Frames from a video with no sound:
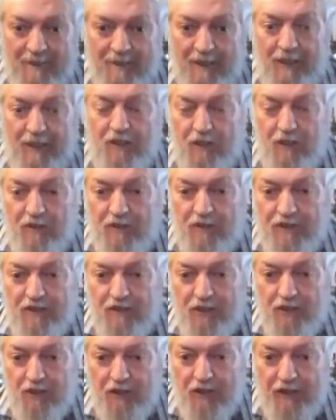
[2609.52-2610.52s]
Another good reason
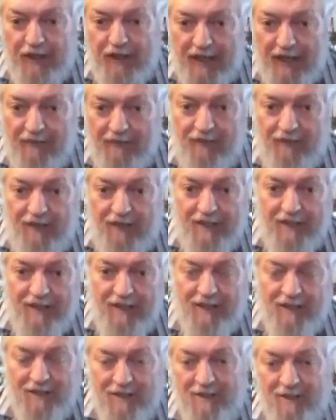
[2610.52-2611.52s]
to join the Navy
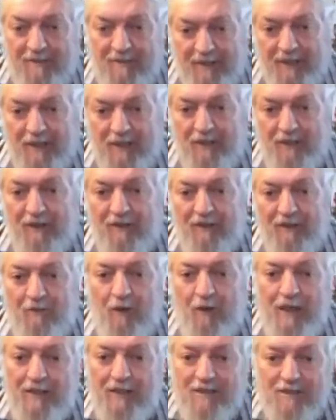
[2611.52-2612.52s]
is you have
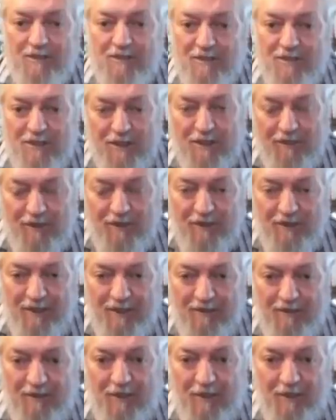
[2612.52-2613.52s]
waiters to serve you, and
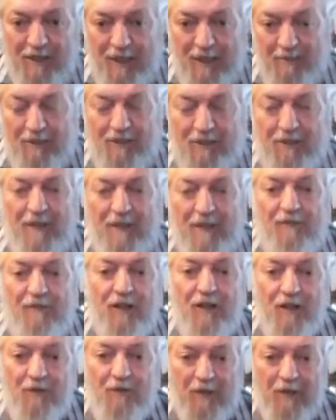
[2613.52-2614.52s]
if you're captain, you have
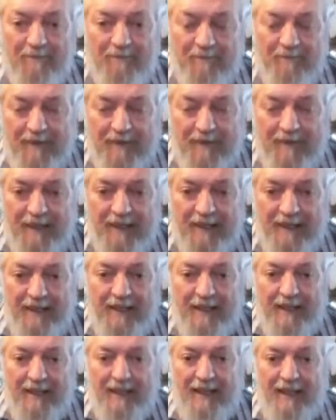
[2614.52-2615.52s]
your own one.
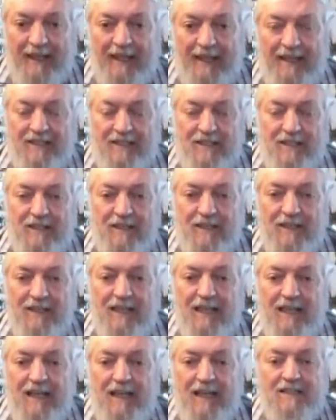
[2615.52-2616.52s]
So
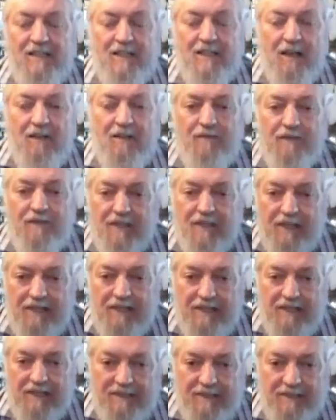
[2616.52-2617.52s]
he has his own
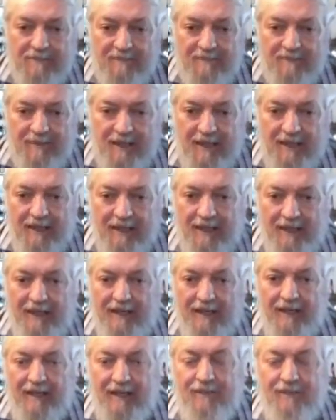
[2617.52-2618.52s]
facilities.
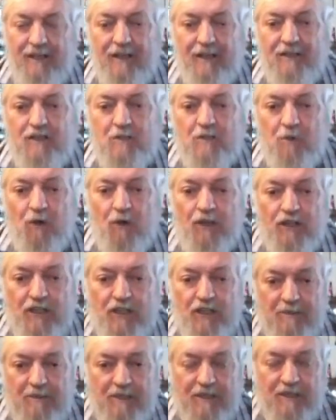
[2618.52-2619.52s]
However, on smaller
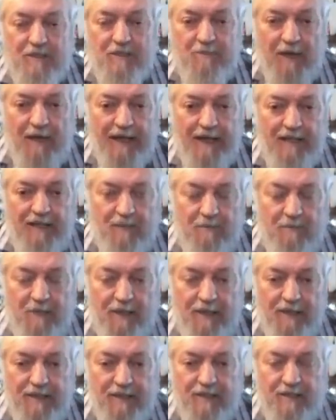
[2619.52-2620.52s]
ships such as
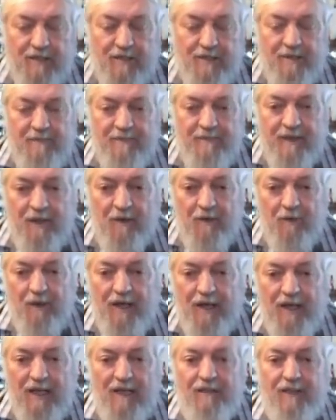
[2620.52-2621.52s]
minesweepers,
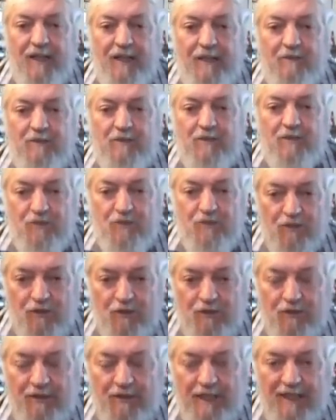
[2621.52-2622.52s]
where even though that was a
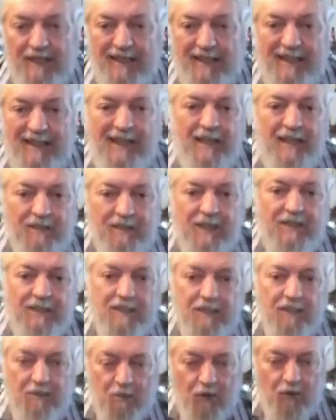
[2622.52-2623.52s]
rule, he had to eat
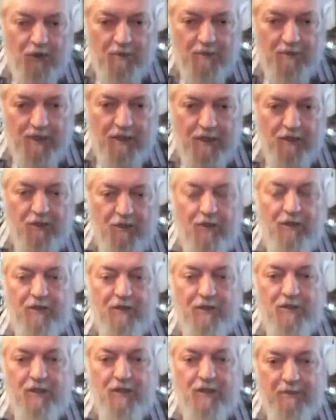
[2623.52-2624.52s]
in the wardroom, so you could
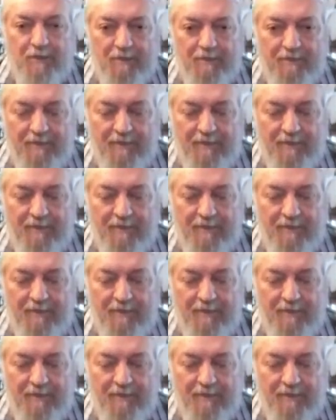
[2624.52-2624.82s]
not stop him.